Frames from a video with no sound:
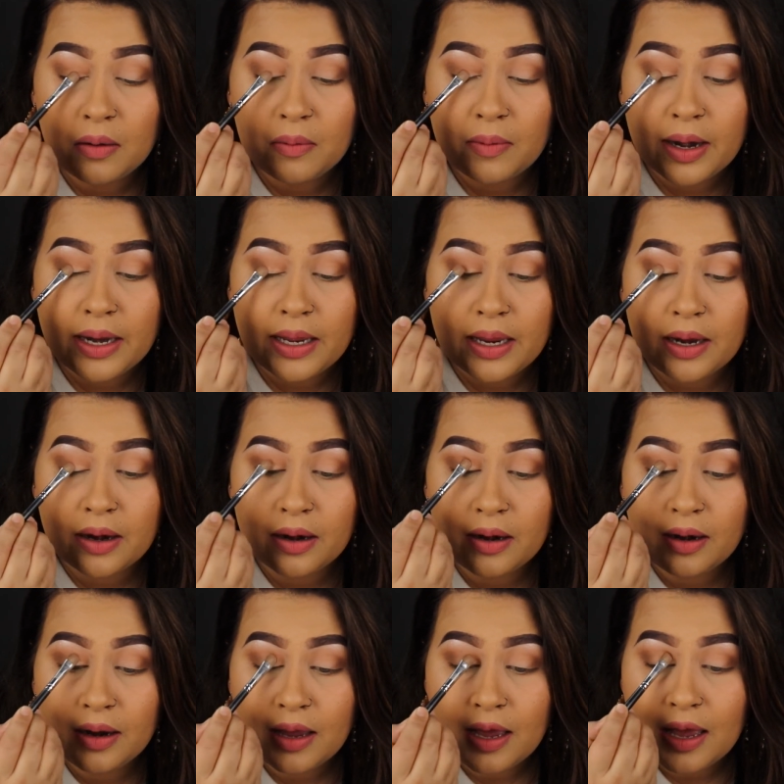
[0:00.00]
right here,
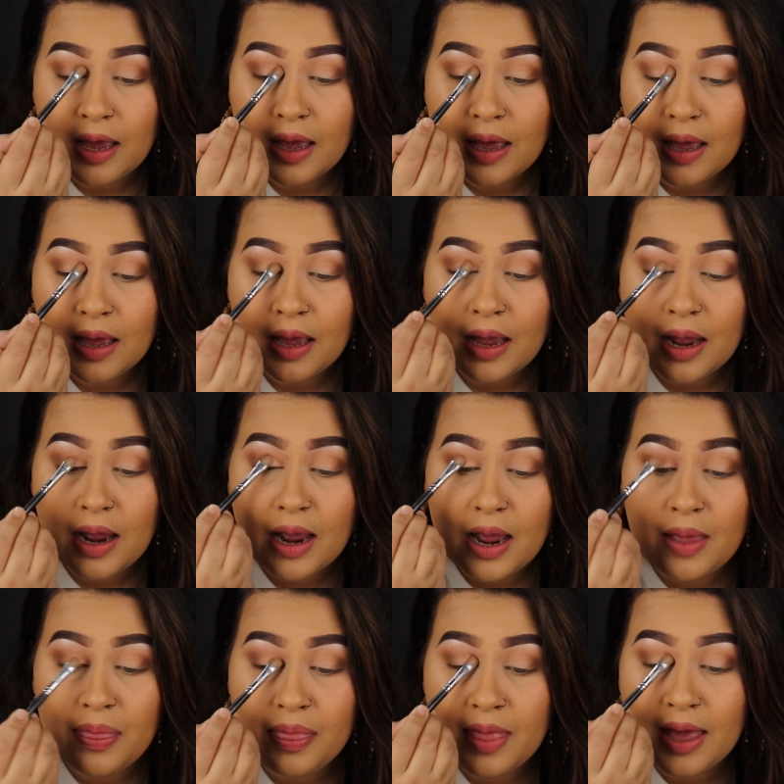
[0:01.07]

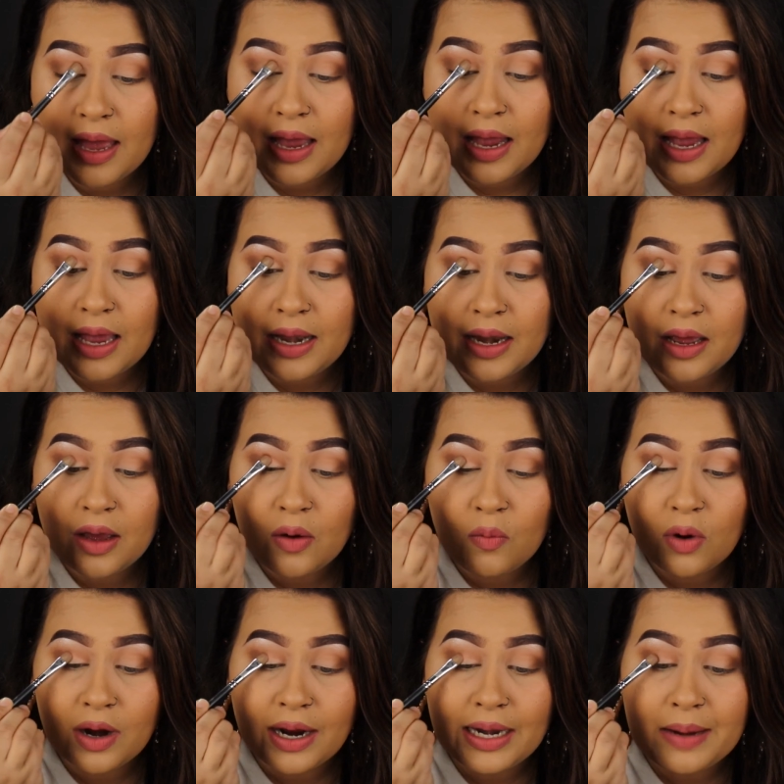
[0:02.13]
and then
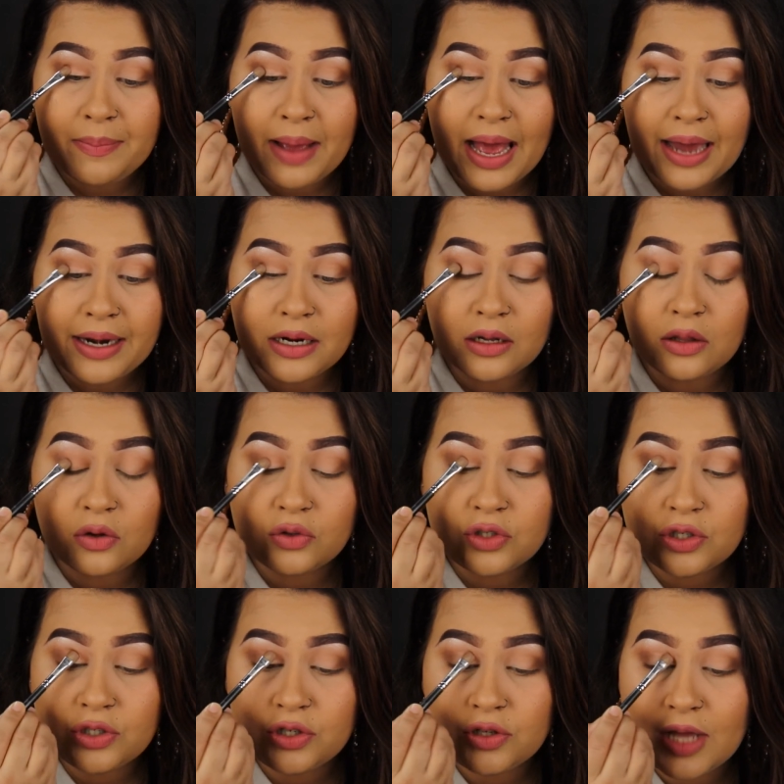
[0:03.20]
we're gonna pat it
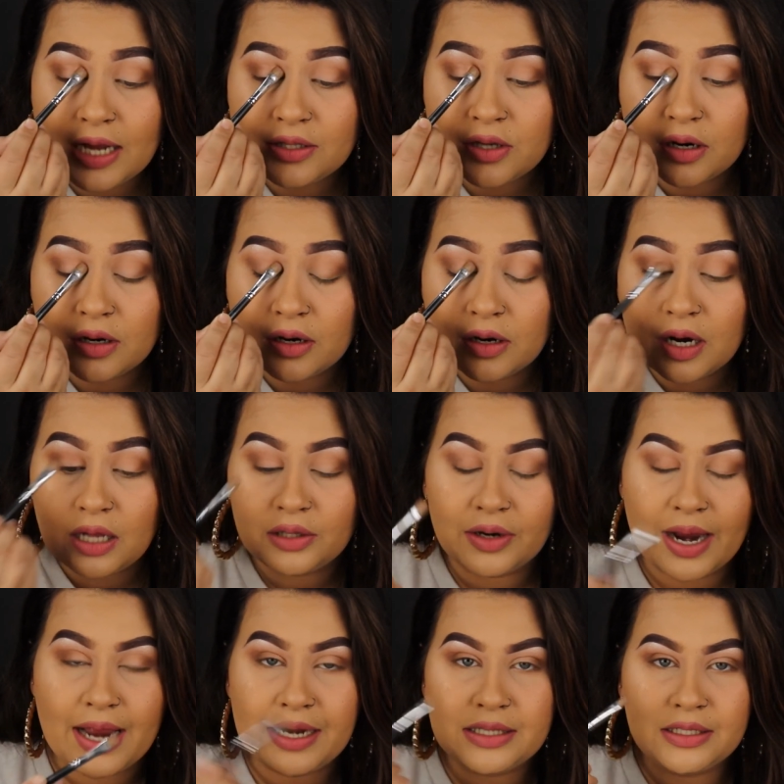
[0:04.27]
closer to that darker color,
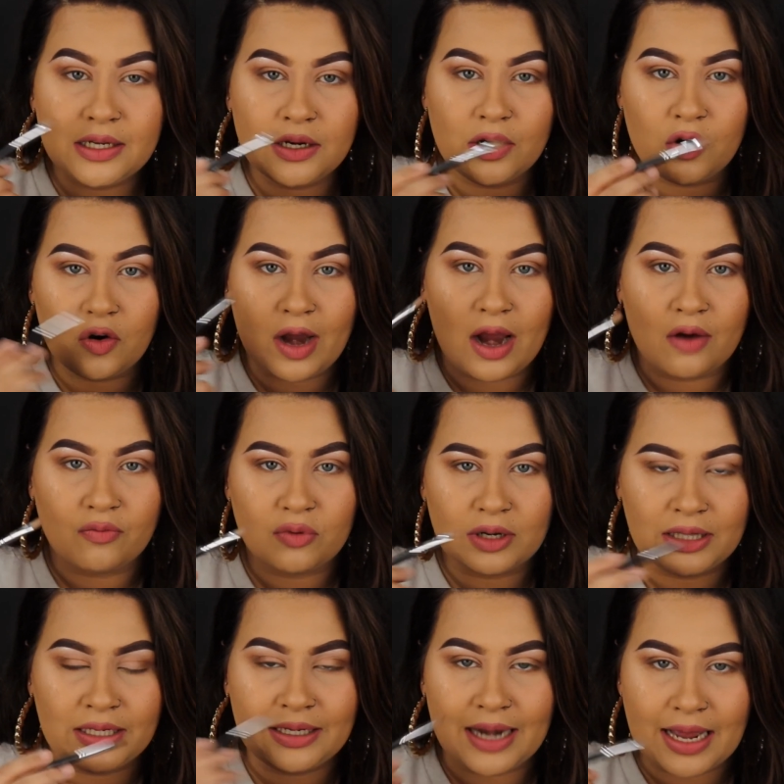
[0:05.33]
and it's gonna create a
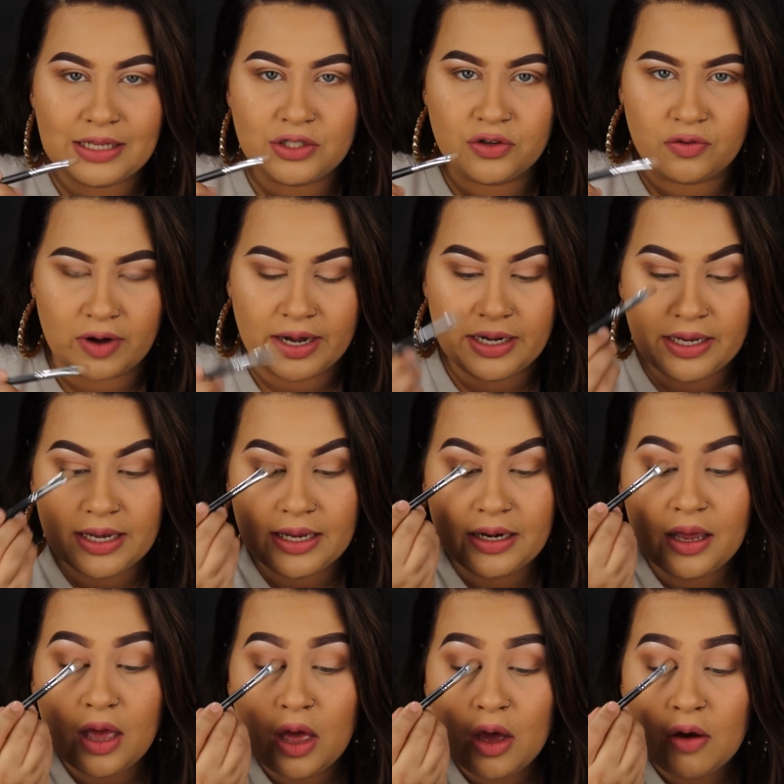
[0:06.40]
really nice gradient
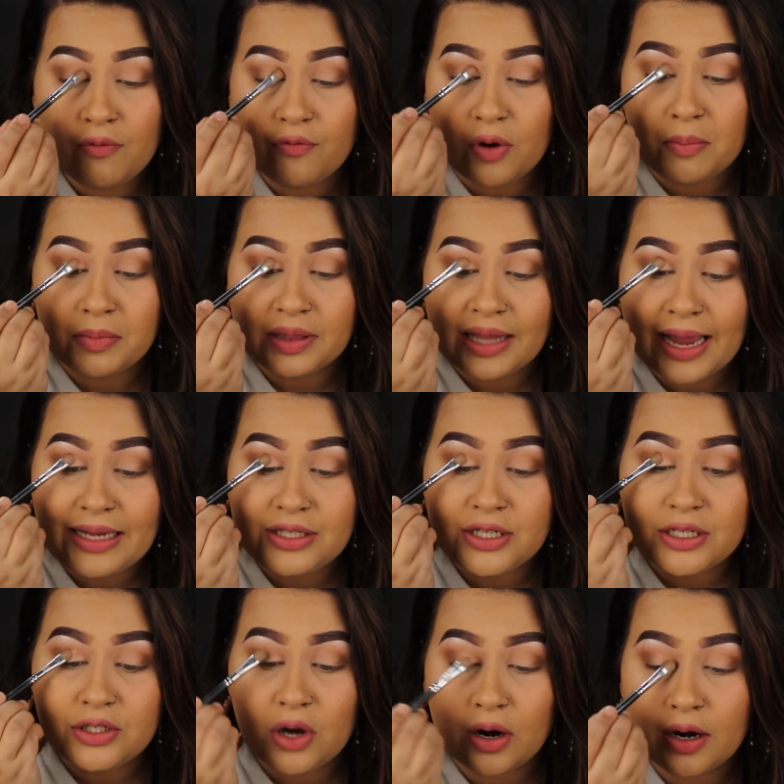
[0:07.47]
from light
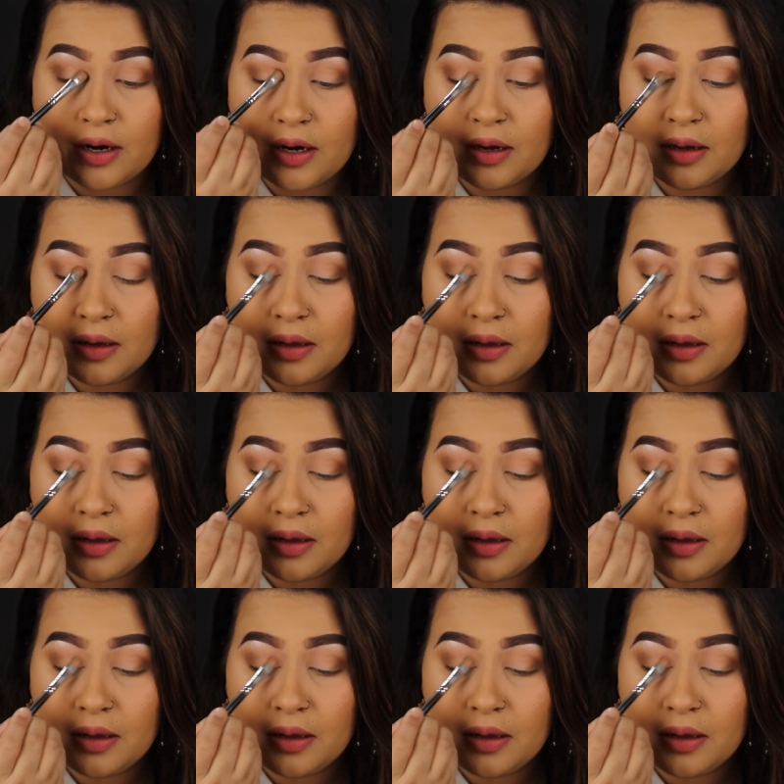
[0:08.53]
to dark.